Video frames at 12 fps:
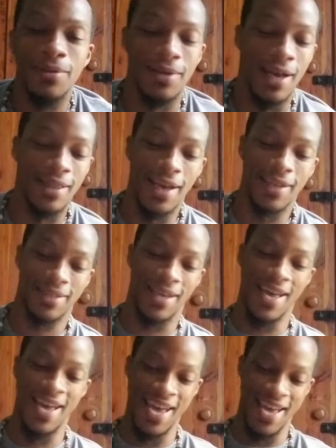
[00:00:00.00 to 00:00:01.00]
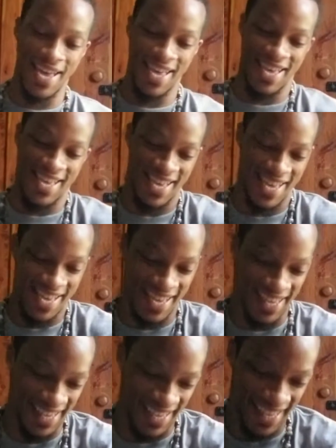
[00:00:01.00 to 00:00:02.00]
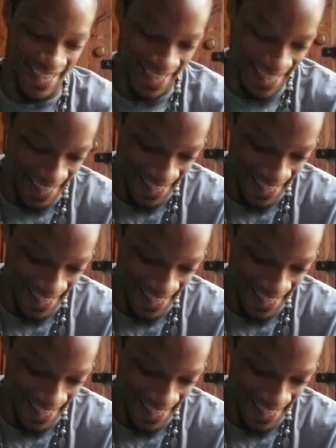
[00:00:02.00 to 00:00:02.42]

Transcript: I like that.